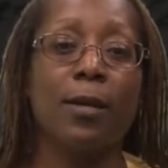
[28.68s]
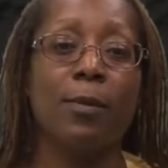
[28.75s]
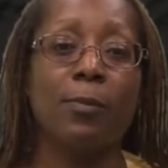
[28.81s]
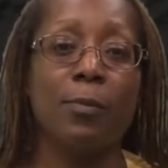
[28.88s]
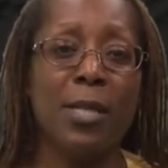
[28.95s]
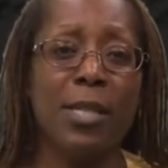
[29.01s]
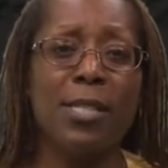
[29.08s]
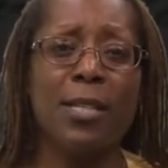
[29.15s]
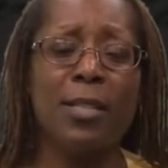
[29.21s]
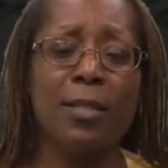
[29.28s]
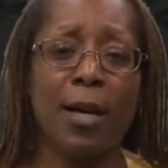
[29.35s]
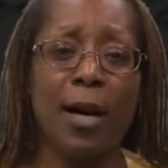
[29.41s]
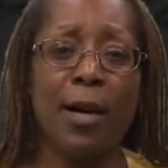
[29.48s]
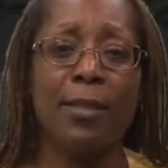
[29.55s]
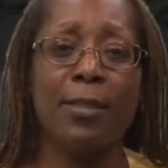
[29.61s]
It means a
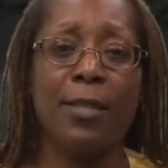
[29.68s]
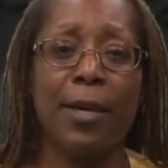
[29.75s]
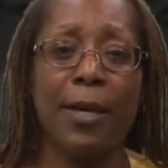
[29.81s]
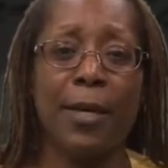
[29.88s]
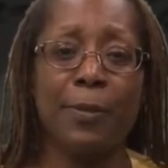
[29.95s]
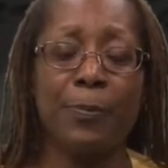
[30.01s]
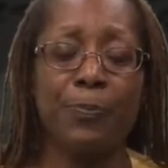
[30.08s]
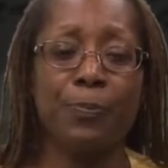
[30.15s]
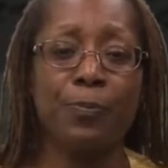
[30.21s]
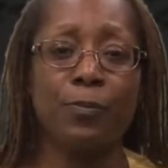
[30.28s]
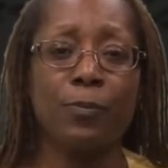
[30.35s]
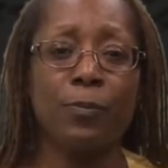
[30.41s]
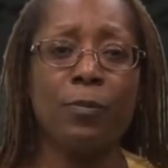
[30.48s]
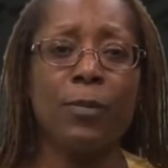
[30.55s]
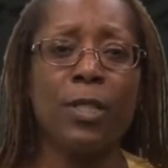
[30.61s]
lot that
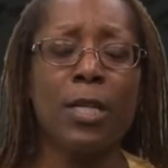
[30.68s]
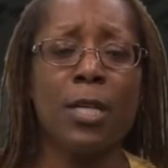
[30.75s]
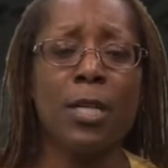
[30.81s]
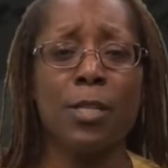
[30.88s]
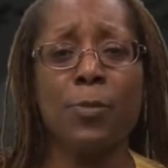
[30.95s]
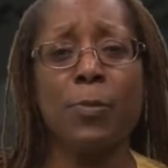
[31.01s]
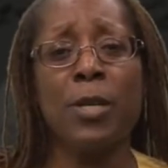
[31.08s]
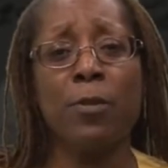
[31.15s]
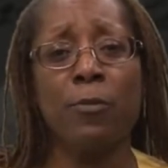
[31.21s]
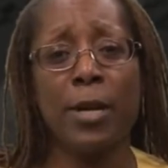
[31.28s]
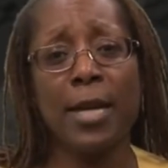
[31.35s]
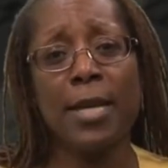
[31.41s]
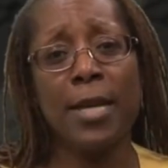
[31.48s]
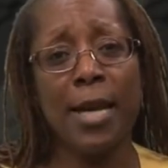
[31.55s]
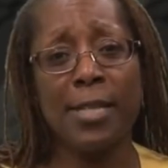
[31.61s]
it is being
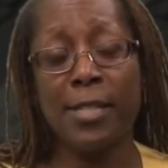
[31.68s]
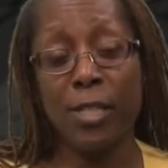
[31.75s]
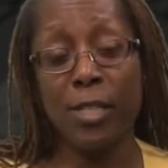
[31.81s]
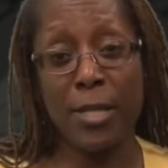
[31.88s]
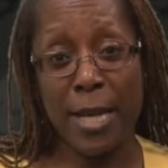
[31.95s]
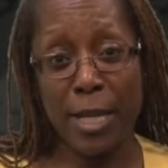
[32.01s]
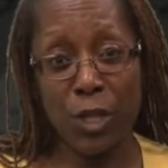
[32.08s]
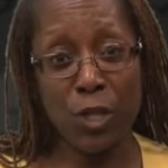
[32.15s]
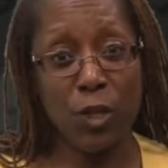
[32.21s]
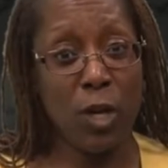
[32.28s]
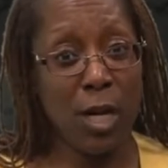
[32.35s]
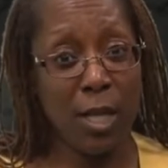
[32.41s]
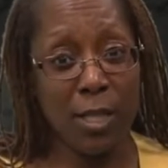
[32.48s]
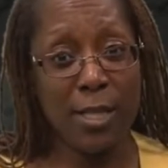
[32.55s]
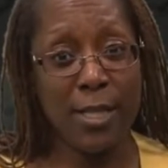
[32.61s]
recognized as a
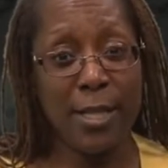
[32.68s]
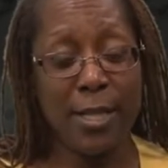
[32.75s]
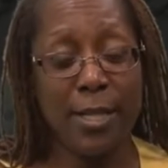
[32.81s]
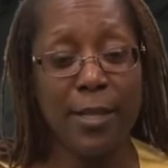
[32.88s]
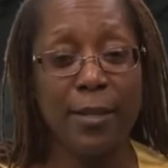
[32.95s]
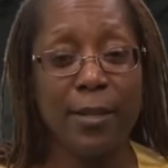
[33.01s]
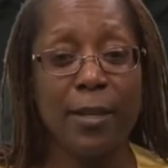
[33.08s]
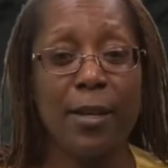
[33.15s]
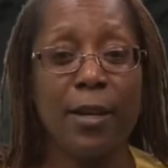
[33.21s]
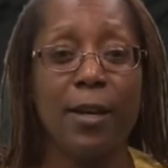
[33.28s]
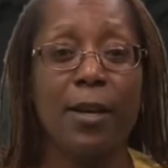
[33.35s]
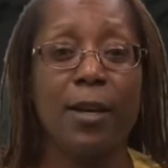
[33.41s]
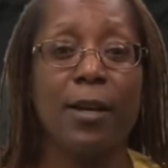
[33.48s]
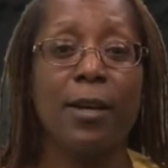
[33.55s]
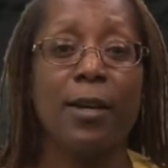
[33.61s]
national holiday.
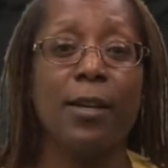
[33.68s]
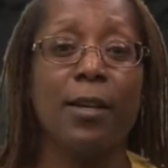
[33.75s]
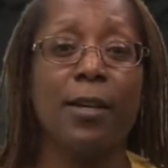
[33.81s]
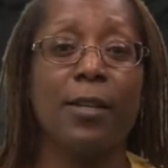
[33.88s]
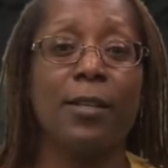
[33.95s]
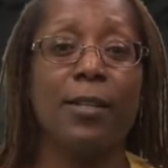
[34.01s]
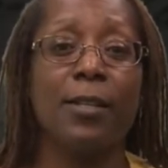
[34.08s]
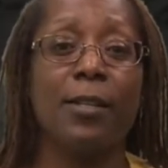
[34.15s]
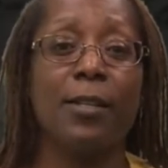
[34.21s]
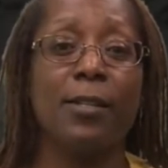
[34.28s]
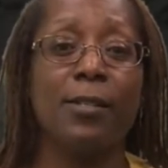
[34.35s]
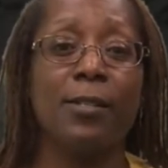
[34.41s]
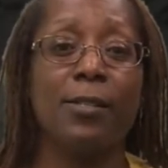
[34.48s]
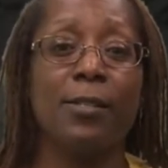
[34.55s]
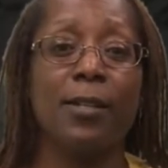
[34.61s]
It
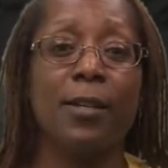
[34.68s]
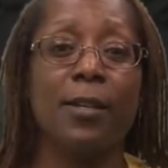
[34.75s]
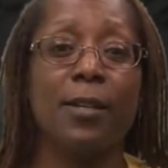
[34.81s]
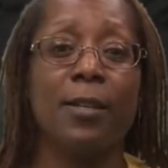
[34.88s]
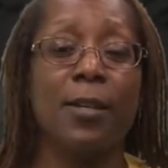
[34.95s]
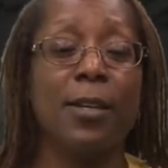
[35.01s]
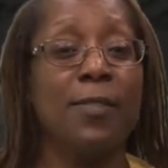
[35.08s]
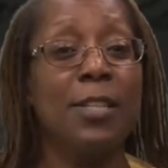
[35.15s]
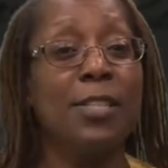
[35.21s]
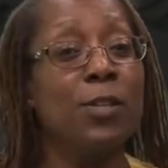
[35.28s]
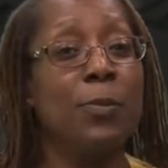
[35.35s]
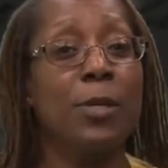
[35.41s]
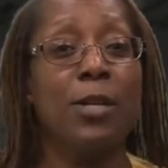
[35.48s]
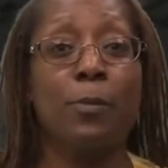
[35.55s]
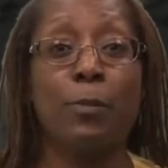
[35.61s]
is nothing
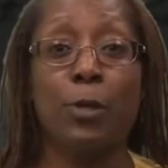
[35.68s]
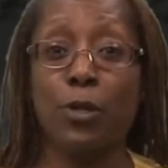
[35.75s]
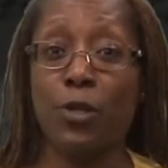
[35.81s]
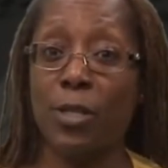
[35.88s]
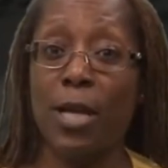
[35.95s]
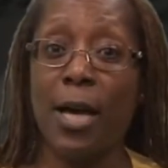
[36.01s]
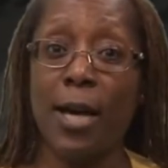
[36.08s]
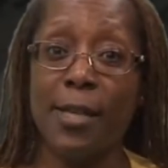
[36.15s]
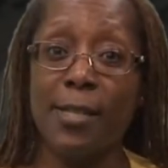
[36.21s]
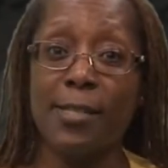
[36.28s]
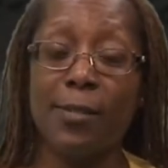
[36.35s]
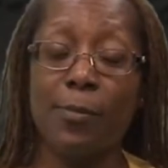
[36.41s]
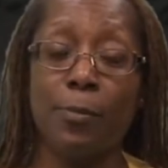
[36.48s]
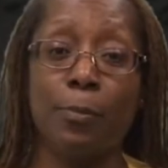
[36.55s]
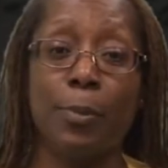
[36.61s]
to be
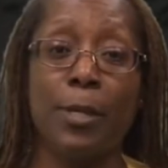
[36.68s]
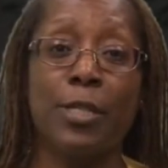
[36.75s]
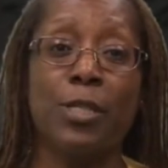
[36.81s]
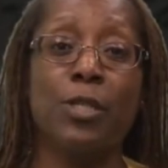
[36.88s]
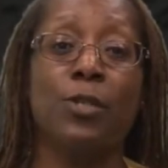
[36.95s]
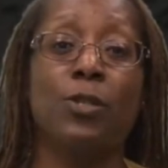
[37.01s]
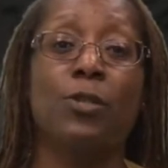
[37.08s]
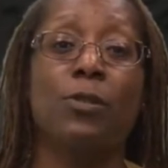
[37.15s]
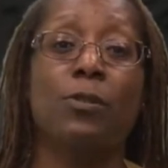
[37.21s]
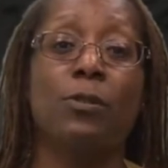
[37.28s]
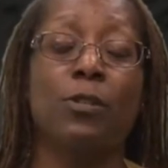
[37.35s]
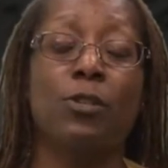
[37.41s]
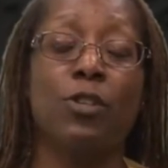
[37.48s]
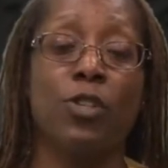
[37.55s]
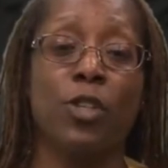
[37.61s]
commercialized, but to,
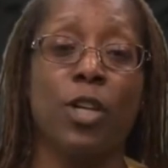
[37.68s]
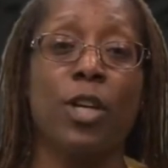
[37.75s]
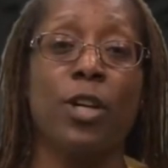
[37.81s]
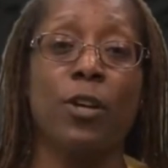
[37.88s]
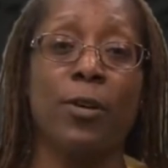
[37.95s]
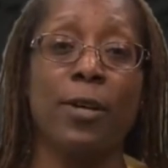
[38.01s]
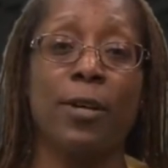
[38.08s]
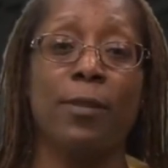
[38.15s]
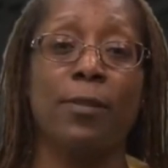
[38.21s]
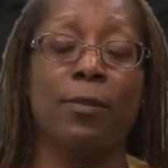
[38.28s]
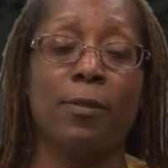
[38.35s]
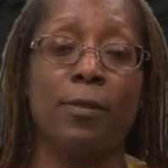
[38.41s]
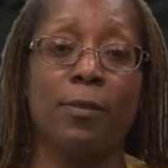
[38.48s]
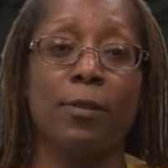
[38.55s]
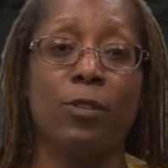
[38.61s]
to share
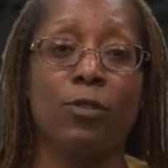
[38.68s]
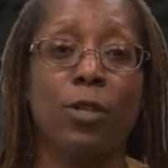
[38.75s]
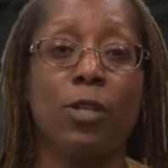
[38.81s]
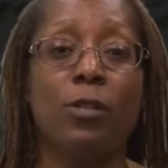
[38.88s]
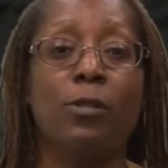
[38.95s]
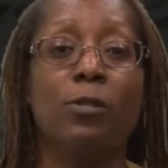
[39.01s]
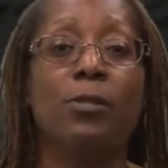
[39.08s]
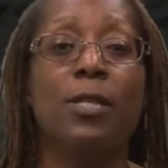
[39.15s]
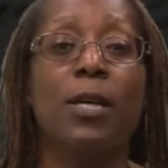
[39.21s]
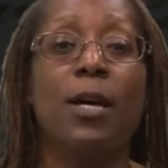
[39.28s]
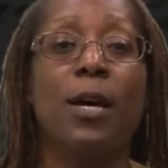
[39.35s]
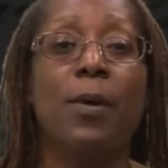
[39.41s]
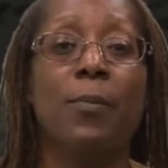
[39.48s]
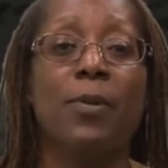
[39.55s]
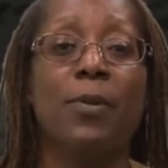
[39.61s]
in the struggles,
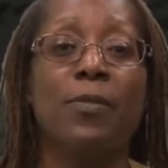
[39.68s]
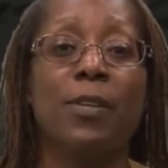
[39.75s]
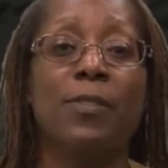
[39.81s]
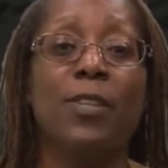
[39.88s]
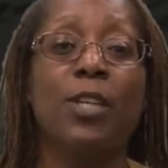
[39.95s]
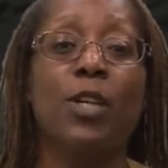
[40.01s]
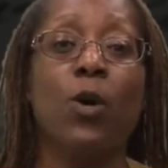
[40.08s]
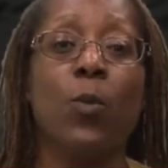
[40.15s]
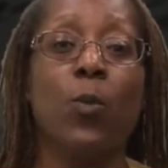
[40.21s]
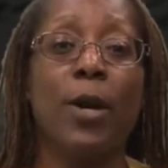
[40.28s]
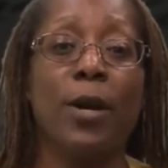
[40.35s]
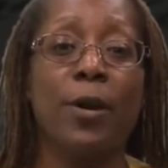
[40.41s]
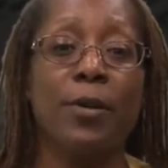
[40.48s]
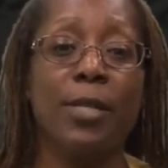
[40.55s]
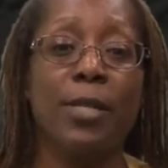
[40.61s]
but then the
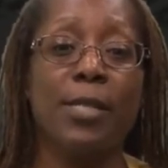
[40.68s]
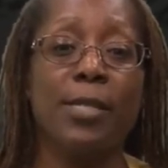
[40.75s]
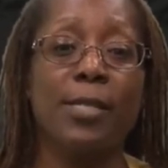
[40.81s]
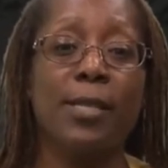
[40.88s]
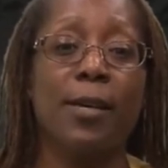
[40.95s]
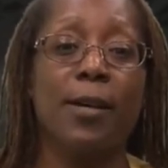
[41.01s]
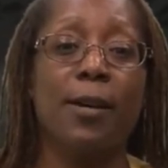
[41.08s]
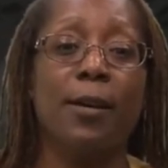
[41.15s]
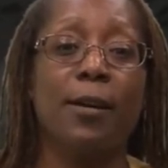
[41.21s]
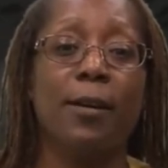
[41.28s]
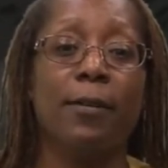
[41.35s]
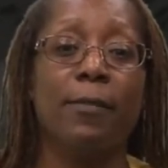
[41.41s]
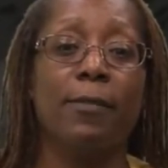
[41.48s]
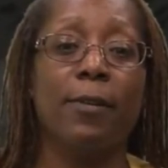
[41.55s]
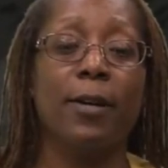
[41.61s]
awareness
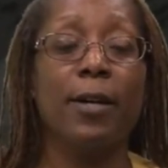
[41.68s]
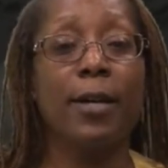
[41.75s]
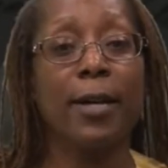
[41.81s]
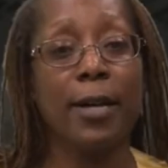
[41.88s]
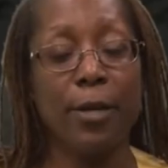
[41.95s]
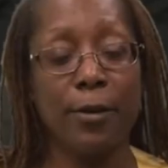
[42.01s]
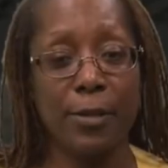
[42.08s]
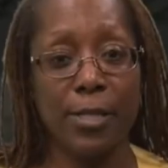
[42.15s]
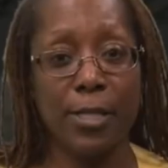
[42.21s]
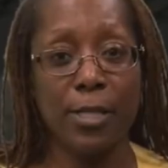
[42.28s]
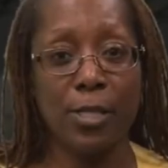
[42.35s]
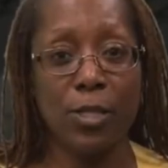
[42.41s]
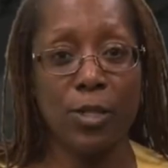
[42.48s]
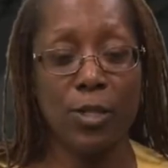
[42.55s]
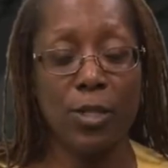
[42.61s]
of
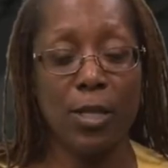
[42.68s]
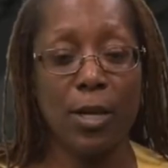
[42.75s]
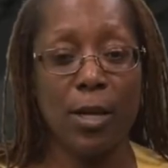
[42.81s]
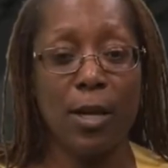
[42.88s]
heritage.